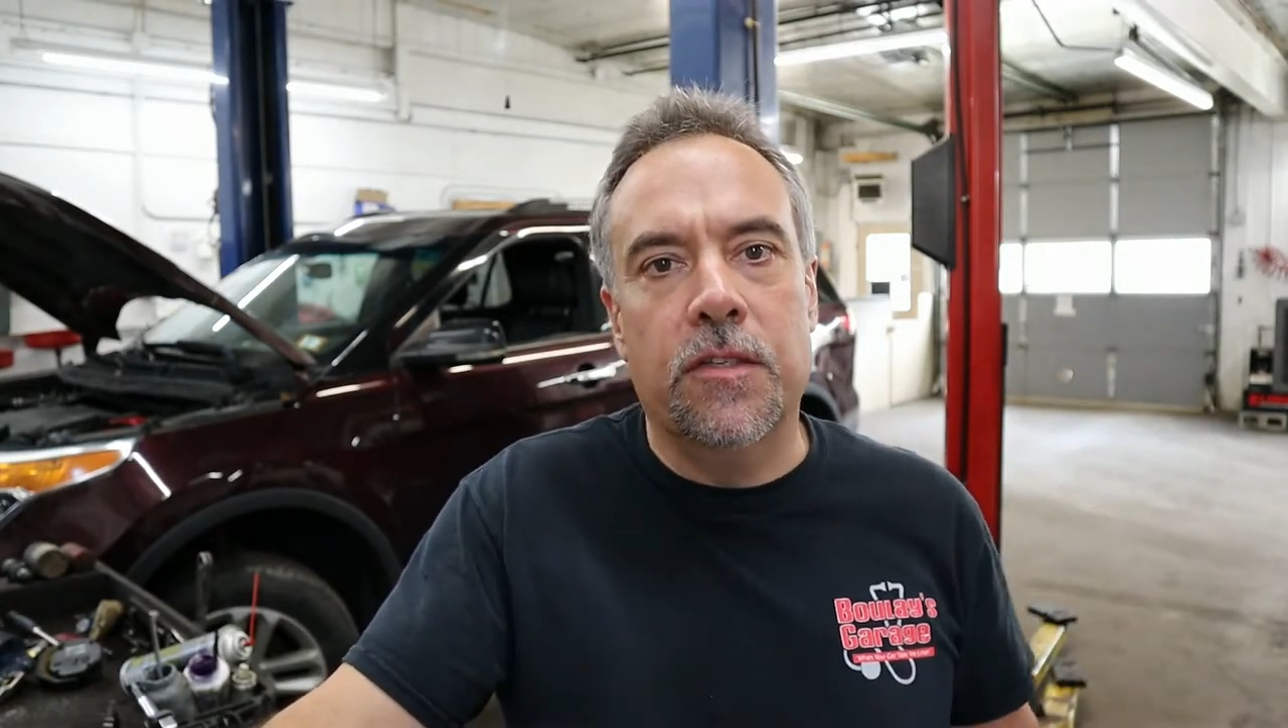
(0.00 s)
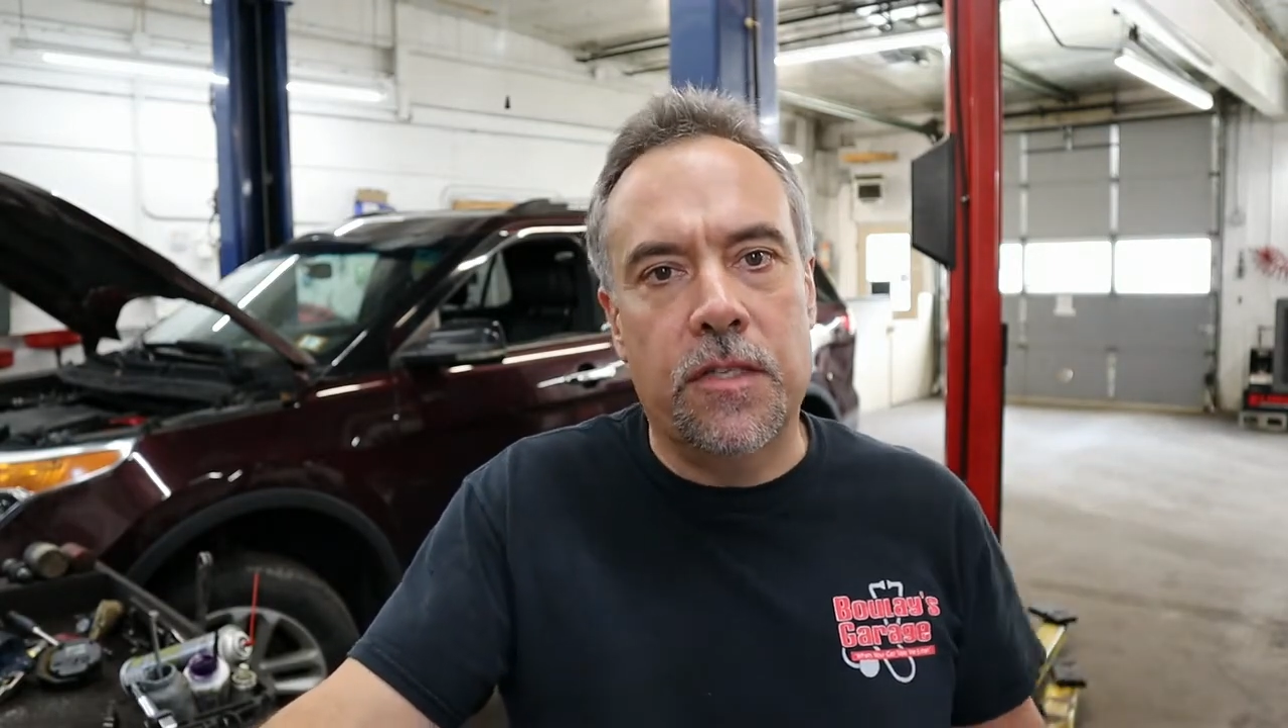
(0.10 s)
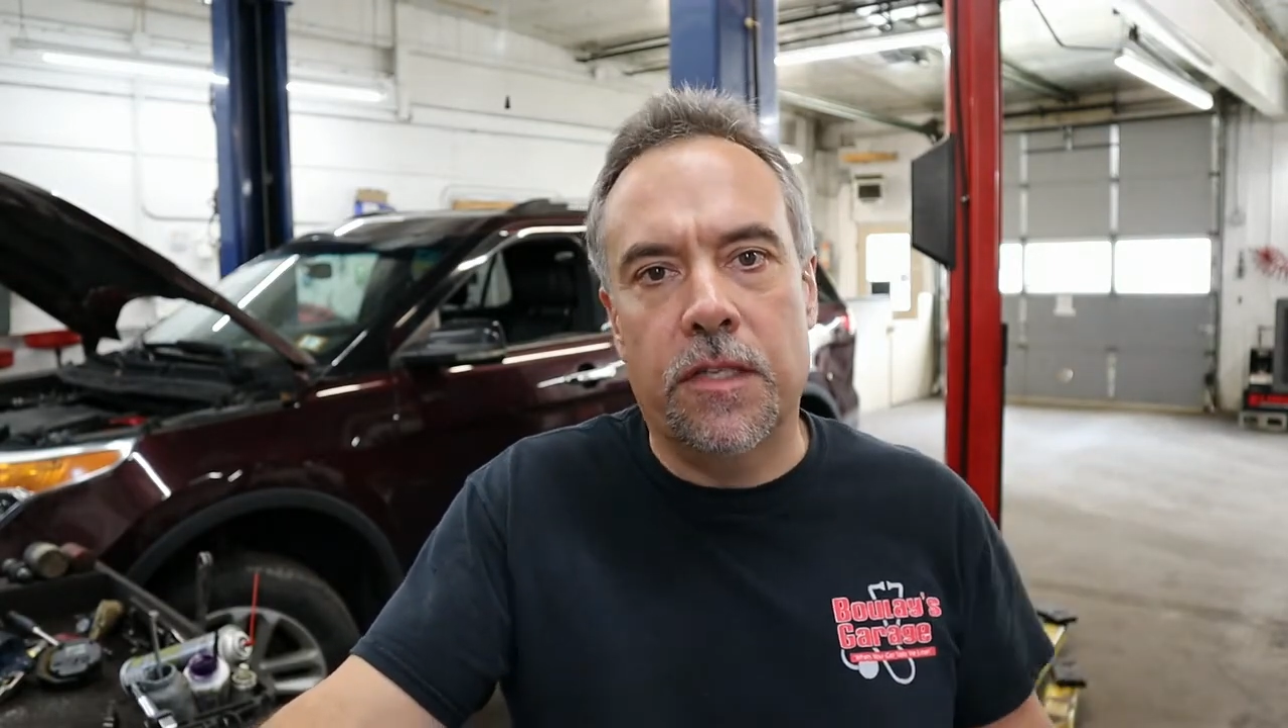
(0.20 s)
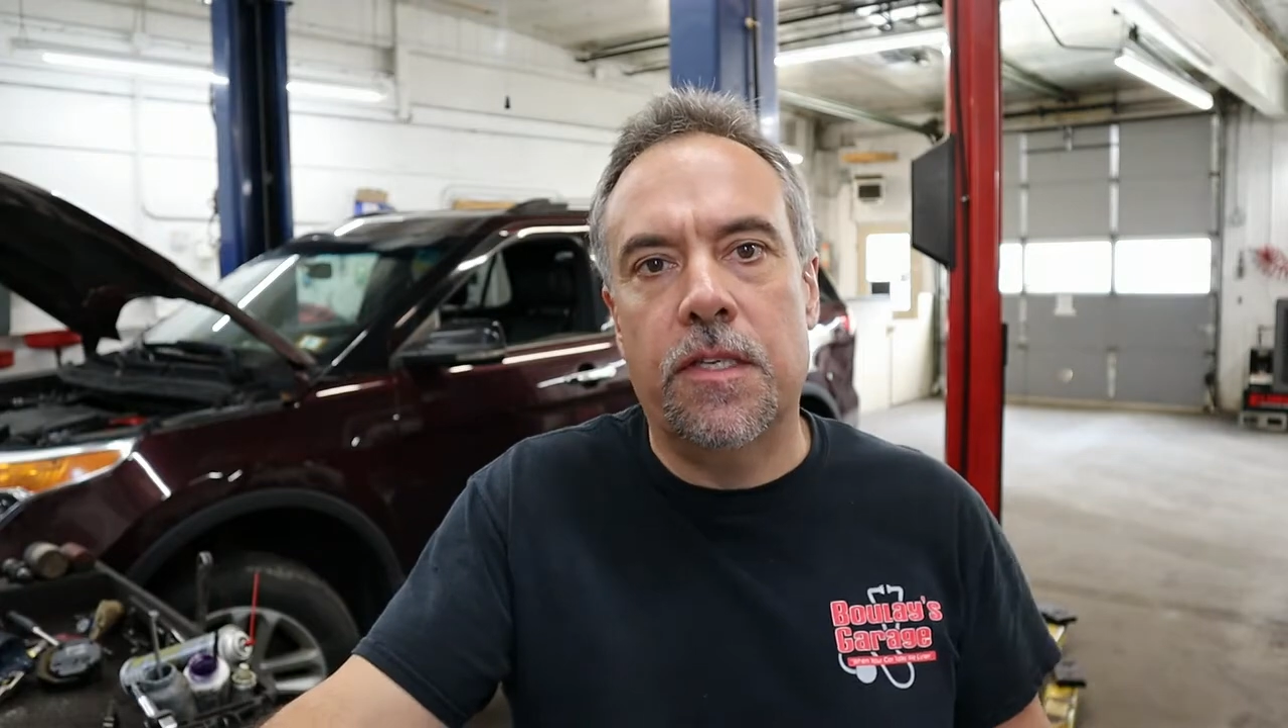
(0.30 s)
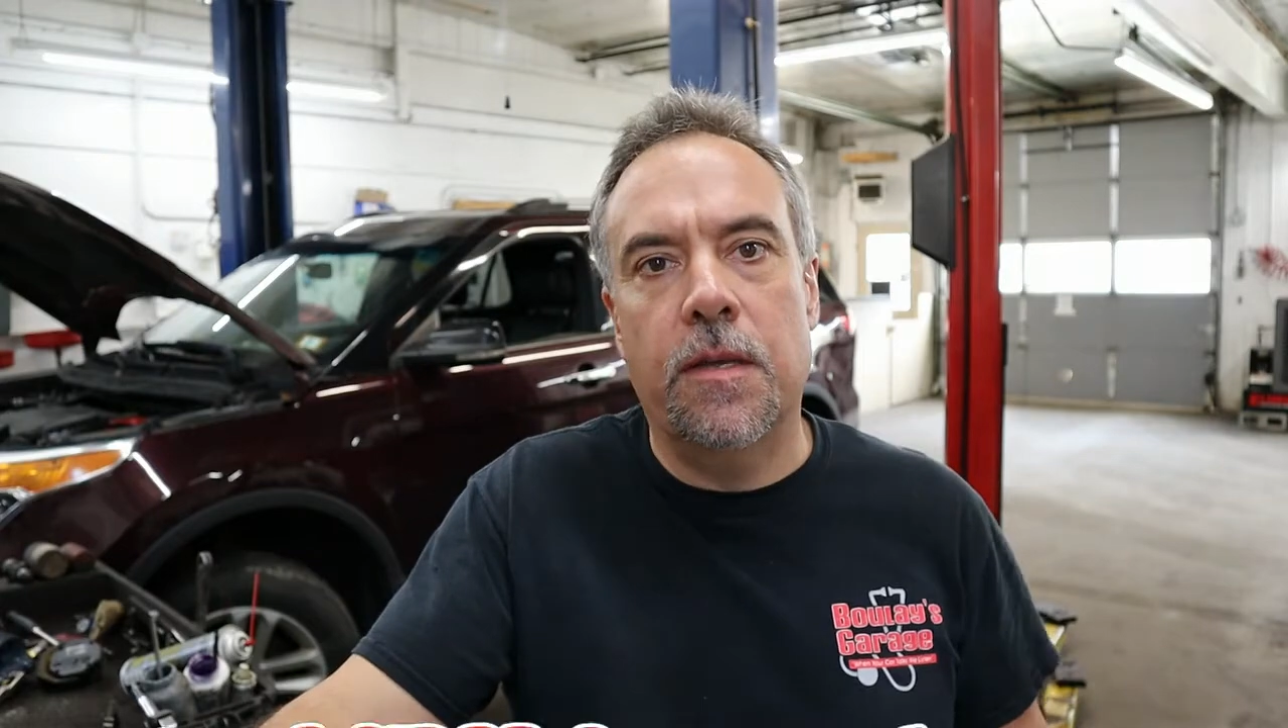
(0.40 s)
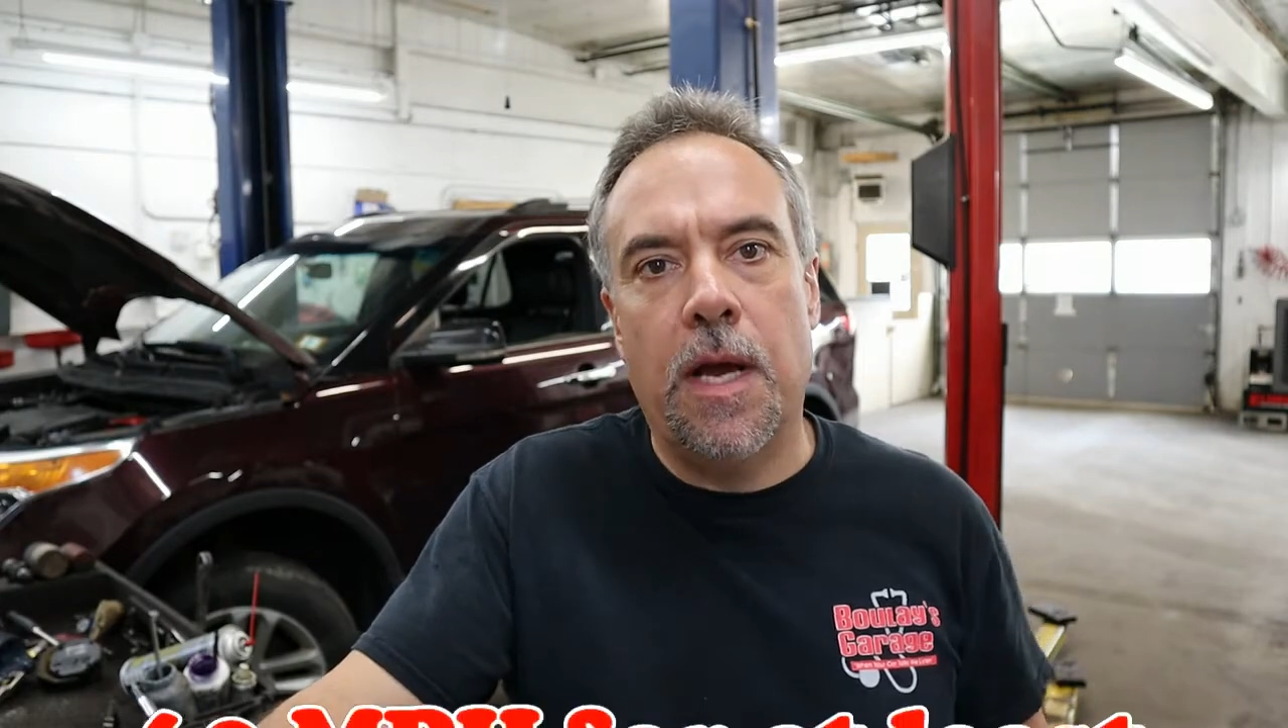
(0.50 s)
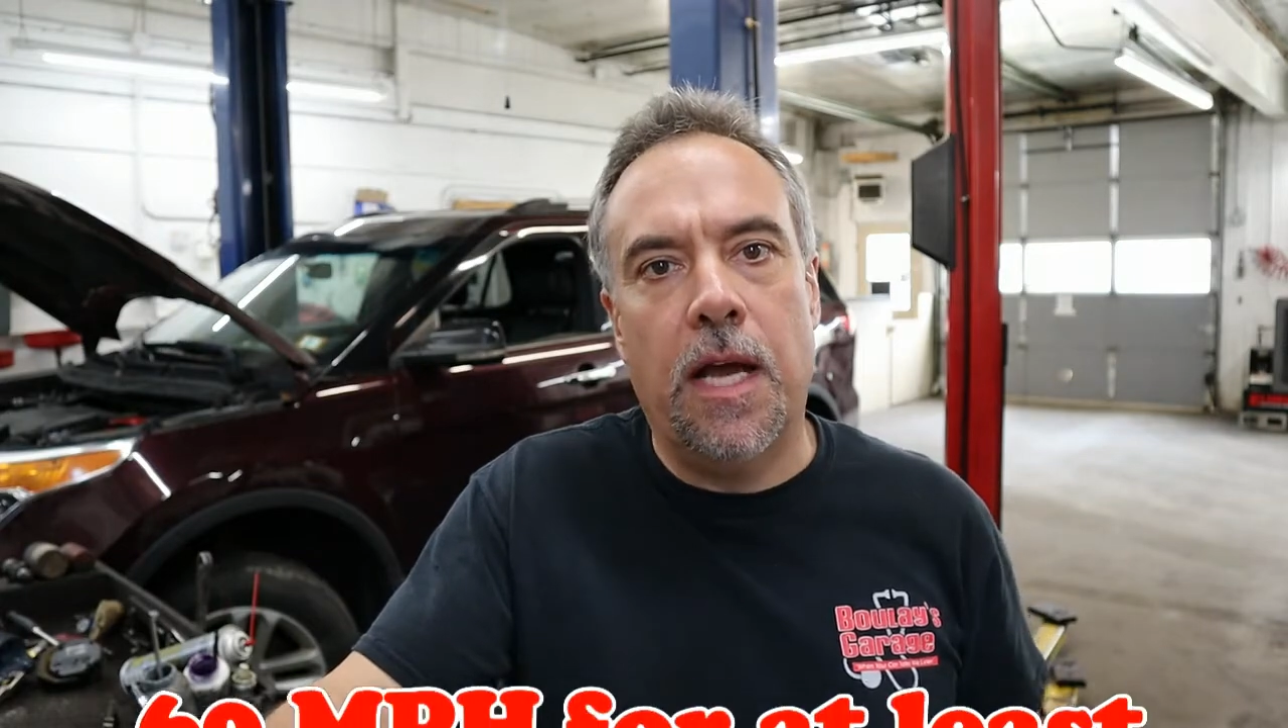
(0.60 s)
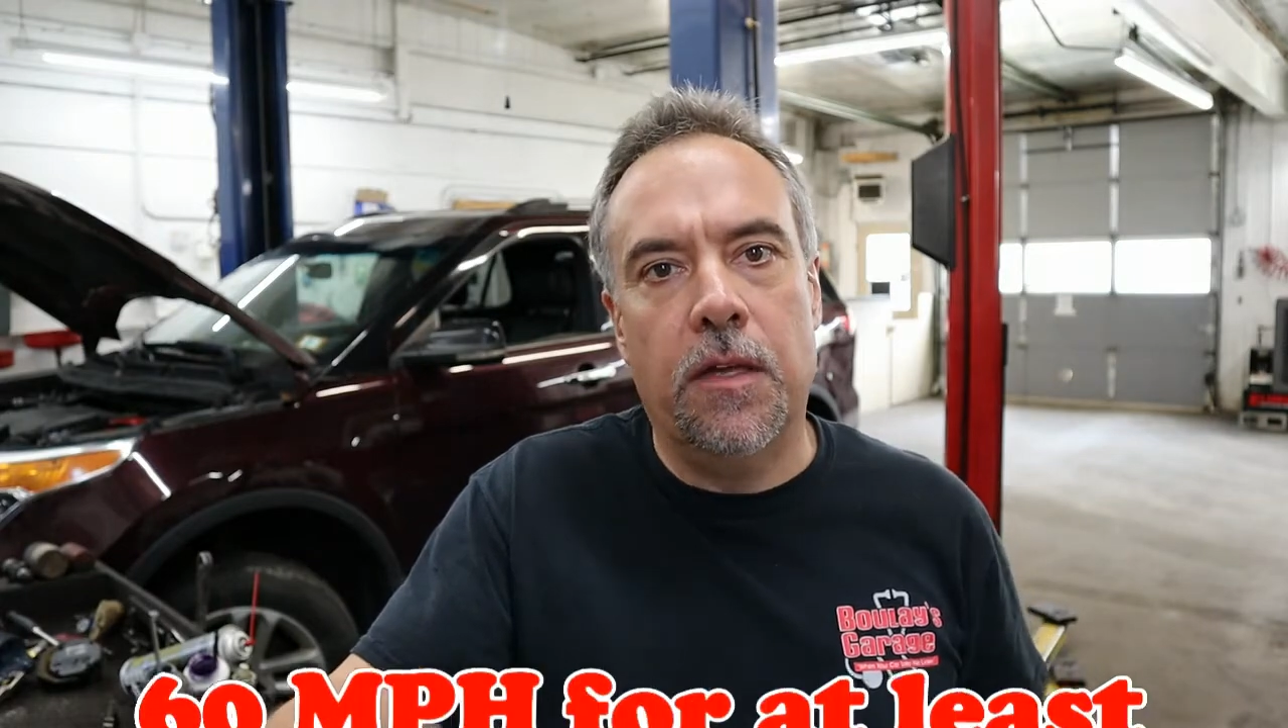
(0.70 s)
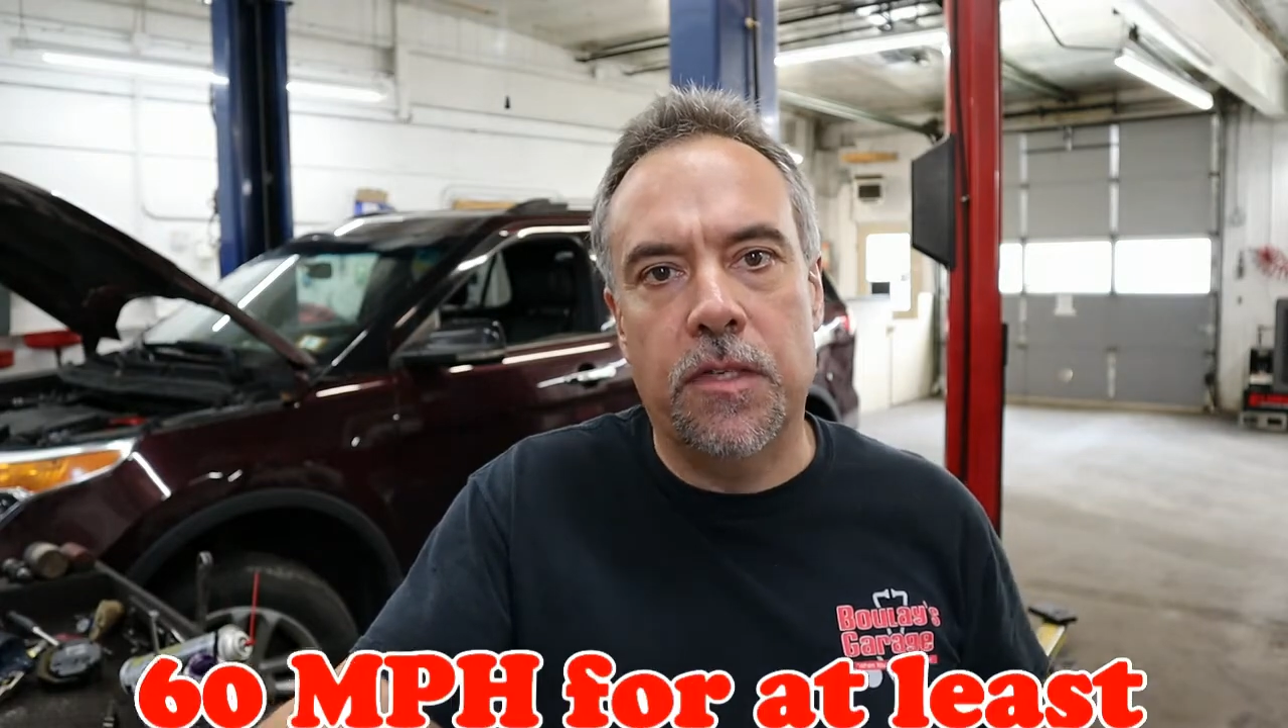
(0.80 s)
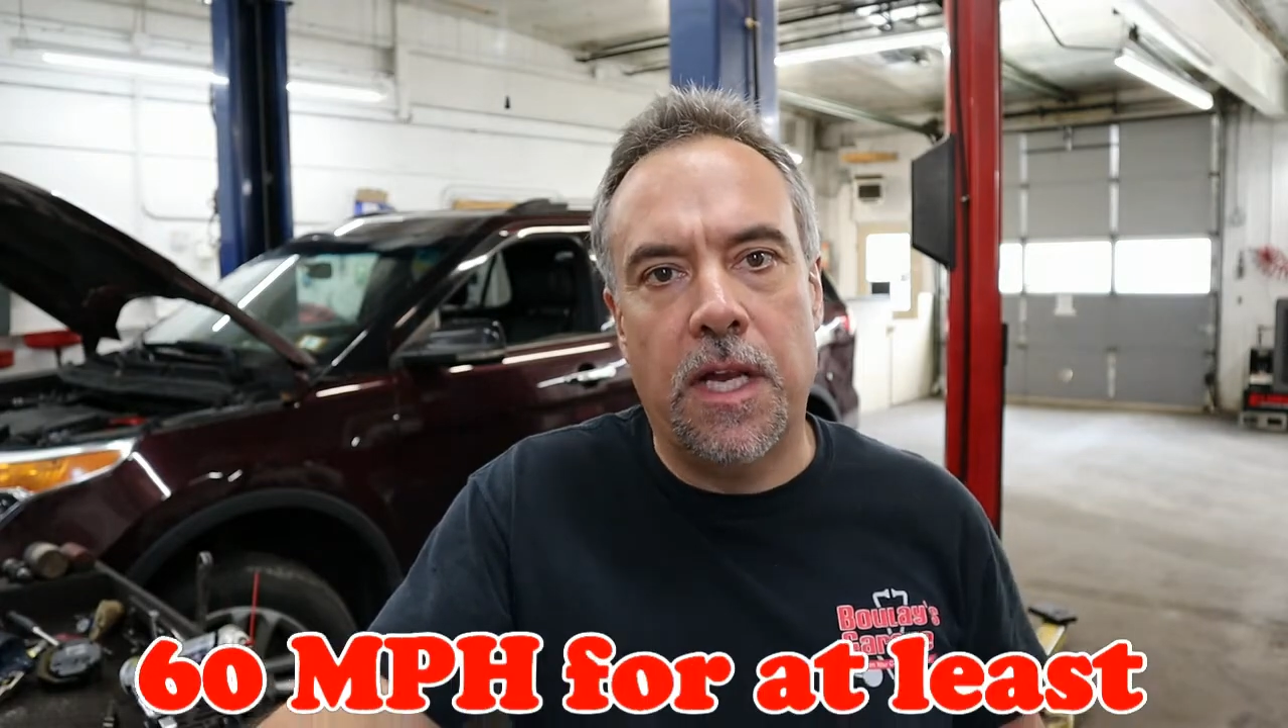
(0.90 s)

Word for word: at sixty miles